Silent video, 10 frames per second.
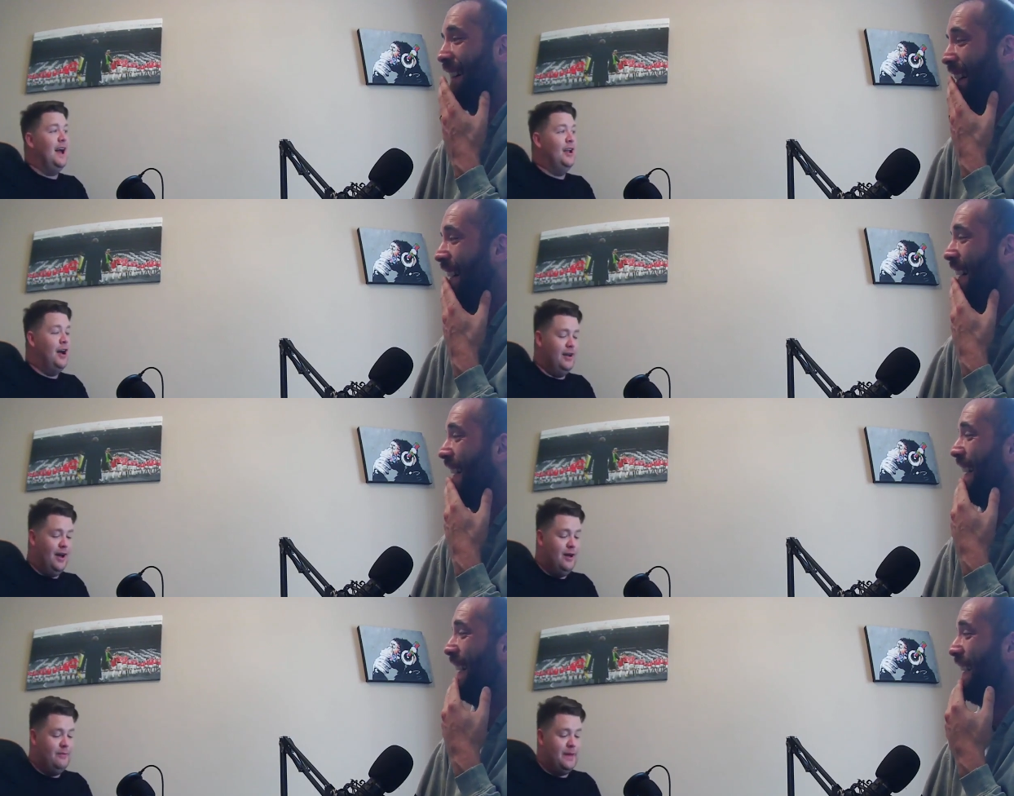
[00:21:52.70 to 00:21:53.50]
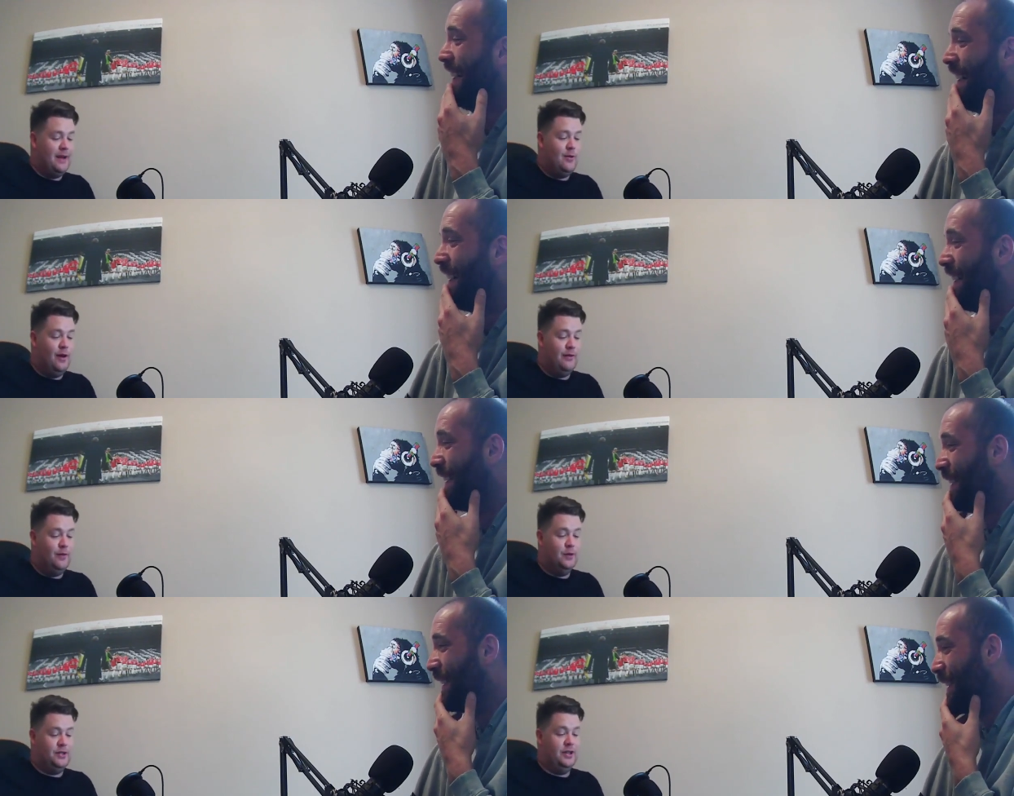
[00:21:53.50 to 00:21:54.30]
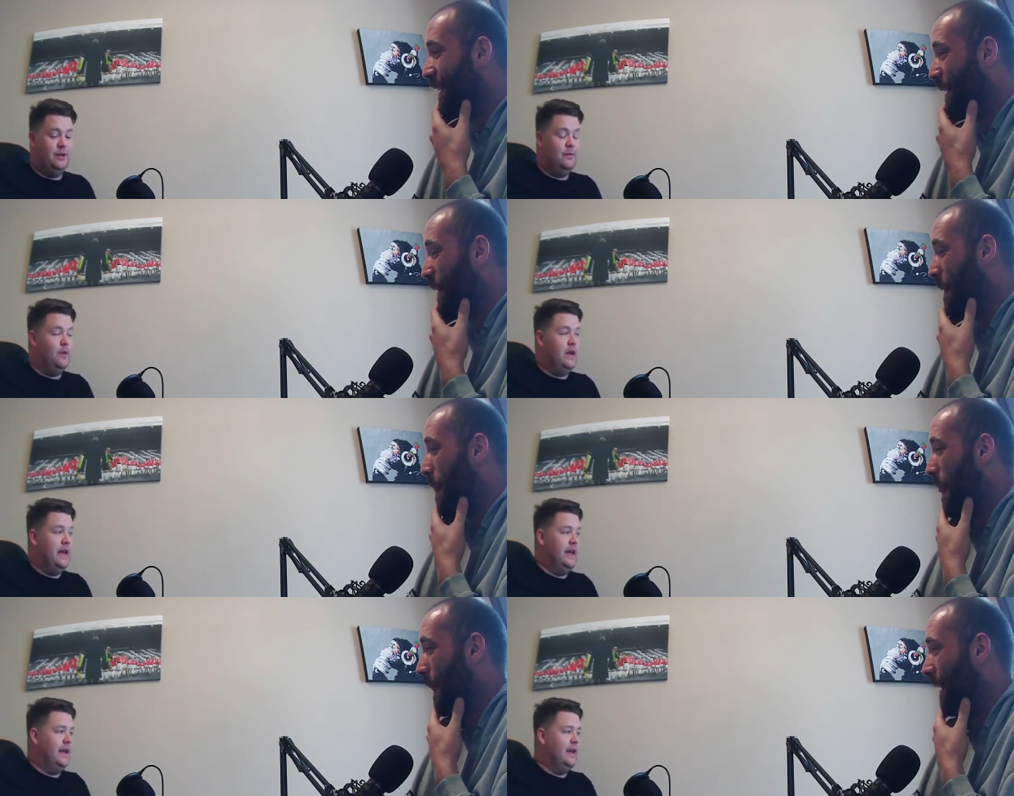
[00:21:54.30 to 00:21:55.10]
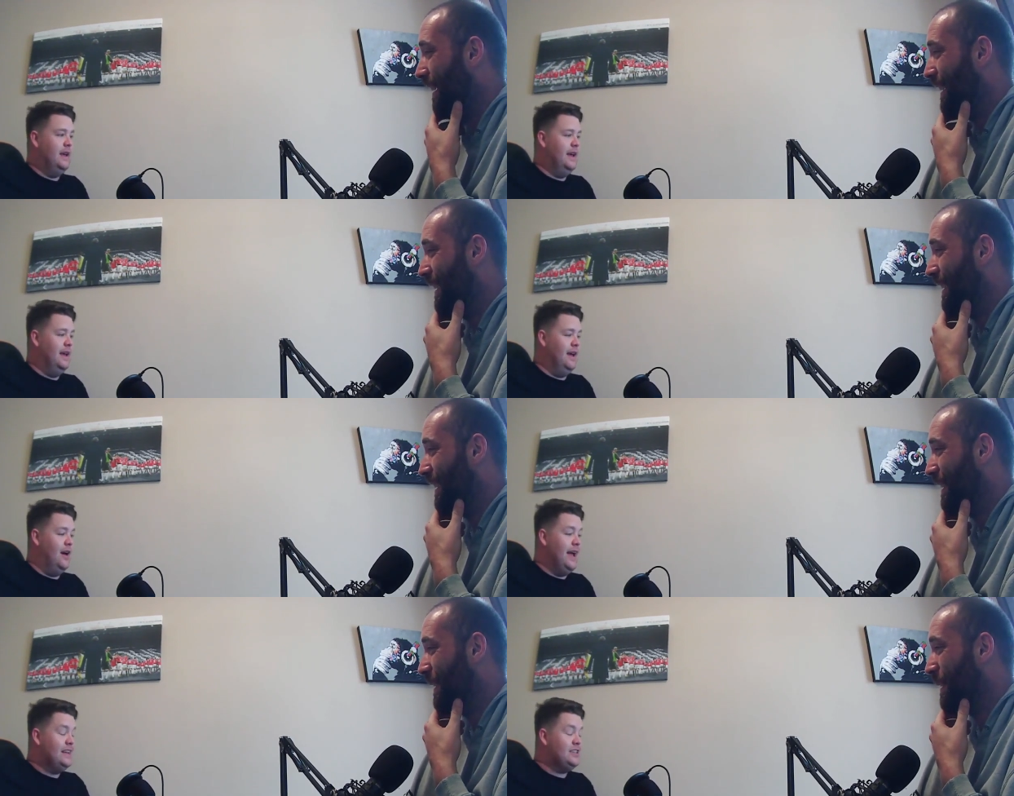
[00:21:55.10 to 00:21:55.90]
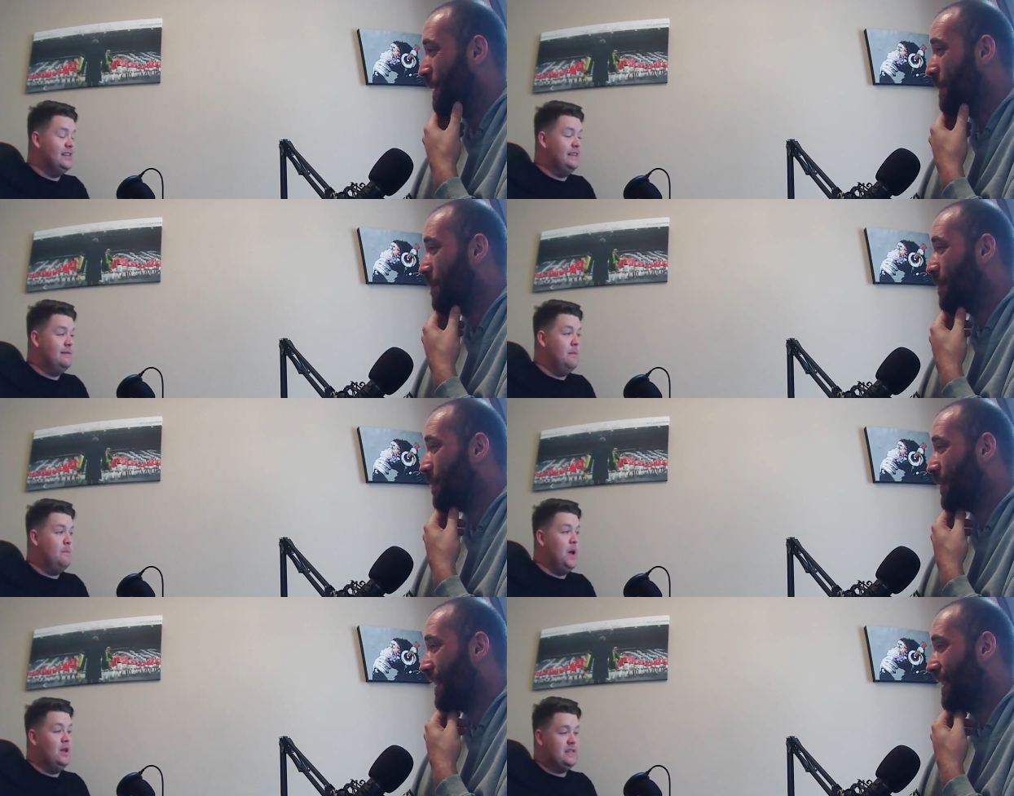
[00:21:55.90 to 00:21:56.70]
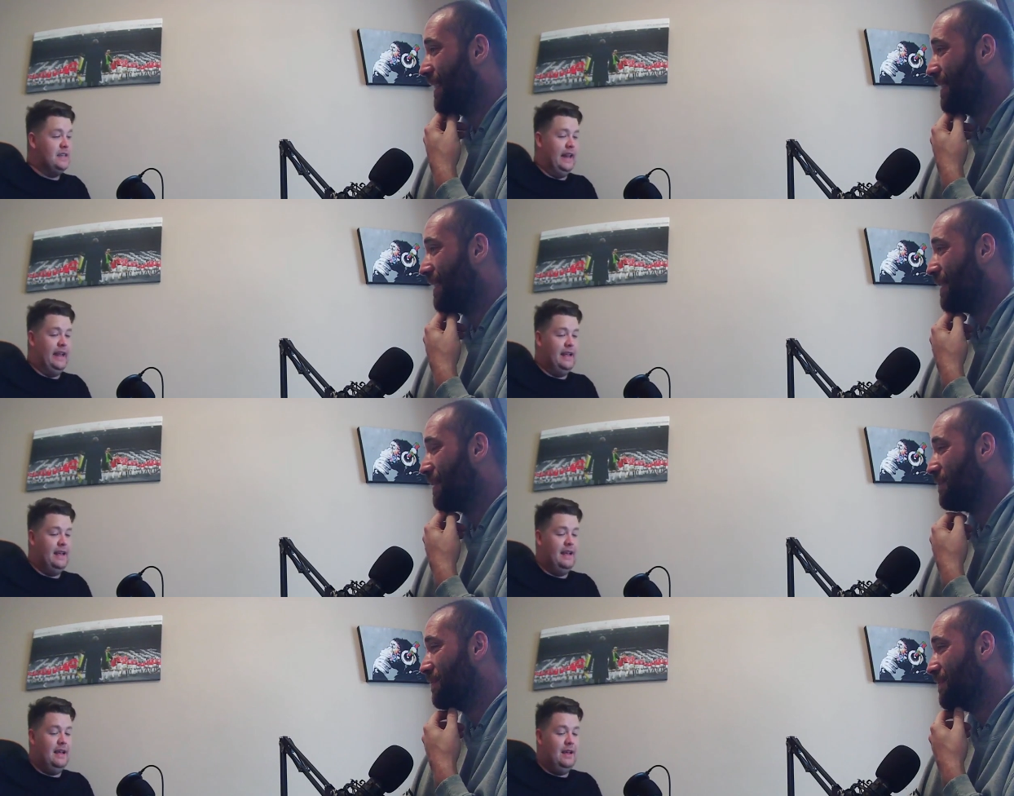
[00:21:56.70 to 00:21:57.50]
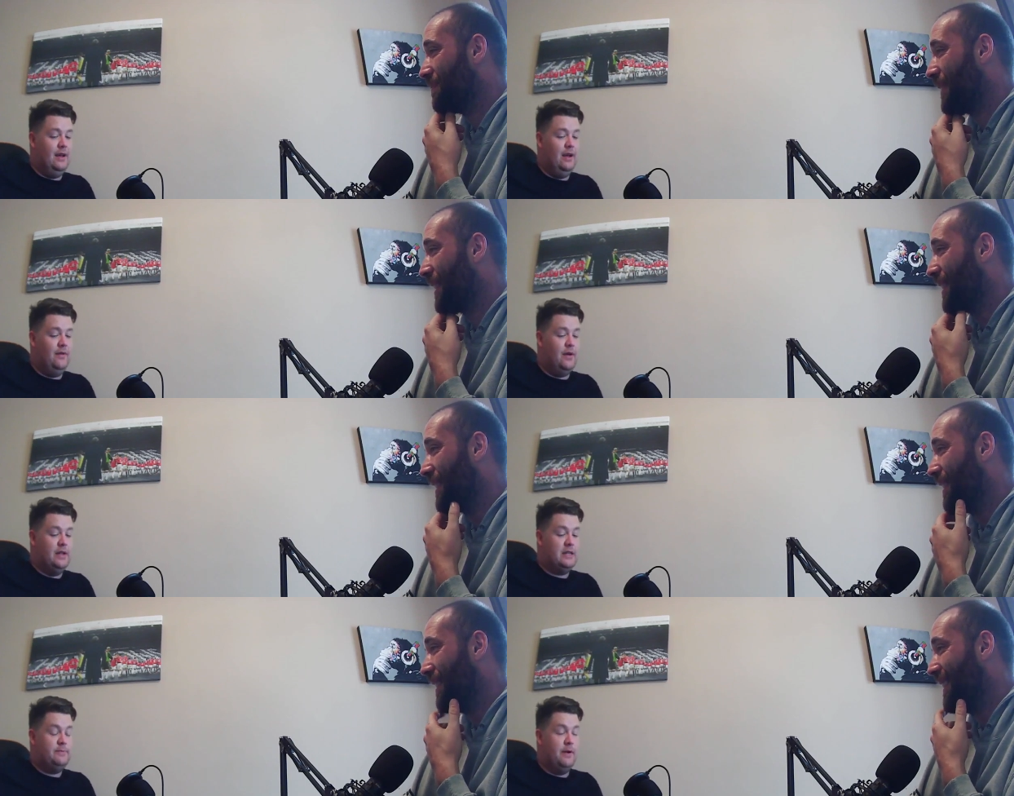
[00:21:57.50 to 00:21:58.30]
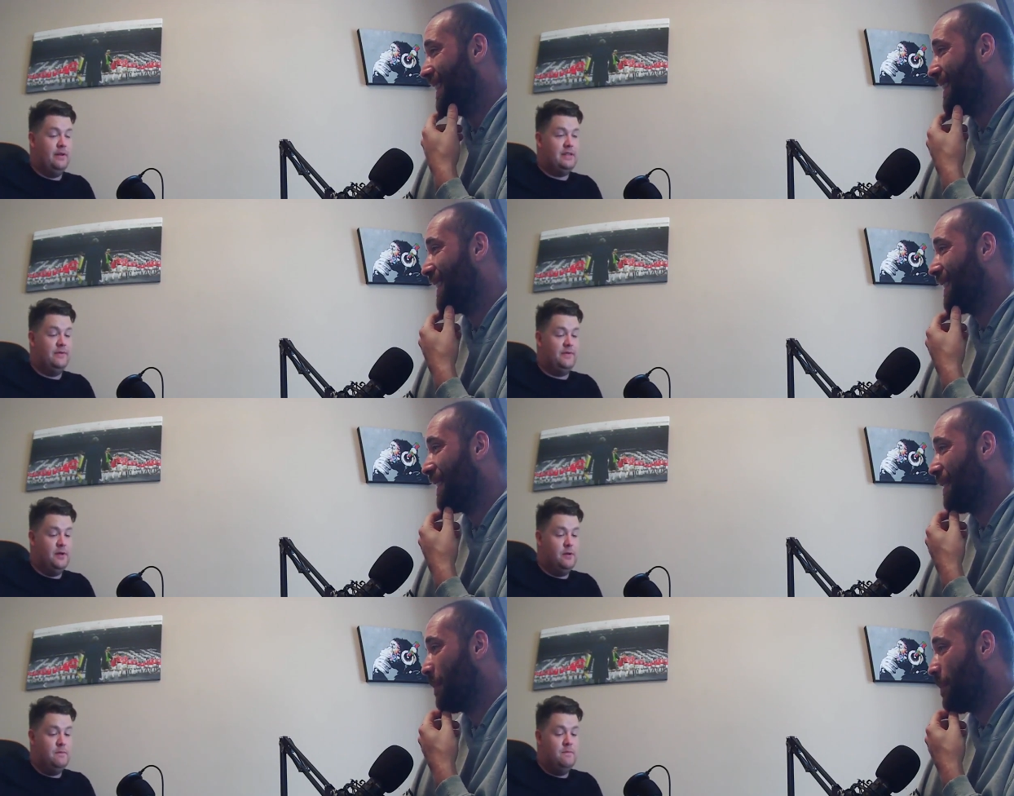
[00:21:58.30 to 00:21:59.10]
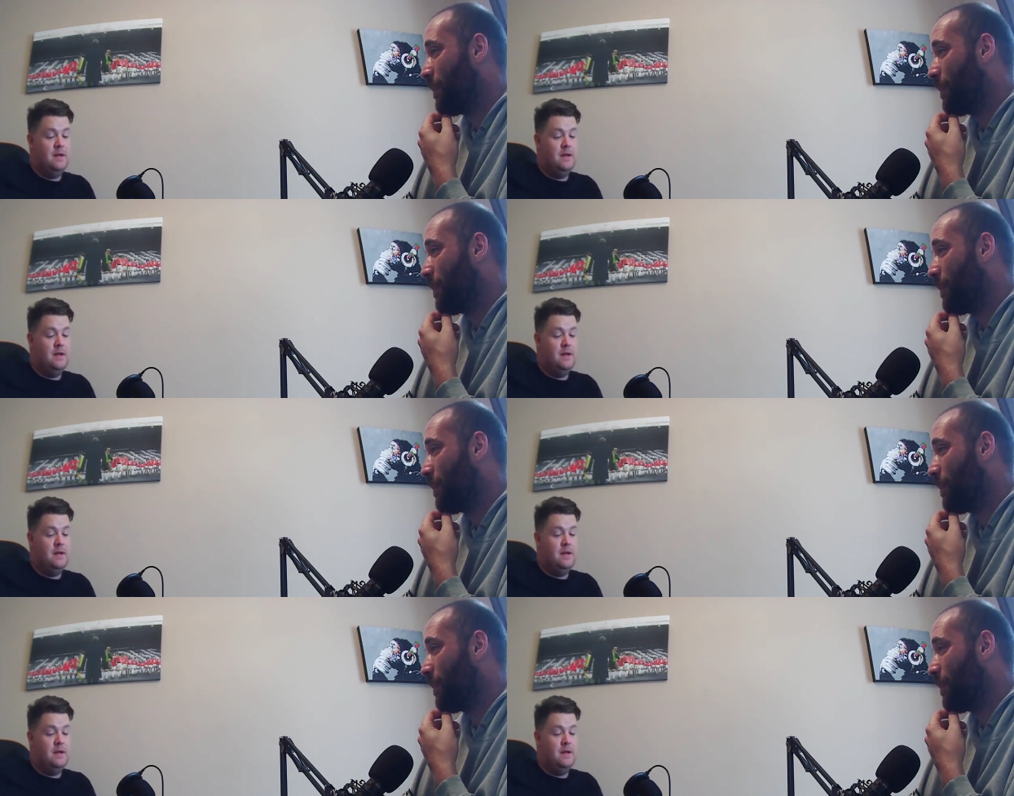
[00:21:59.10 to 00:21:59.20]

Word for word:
Speaker 1: and I I've been quite fortunate where I actually personally, I've only experienced a few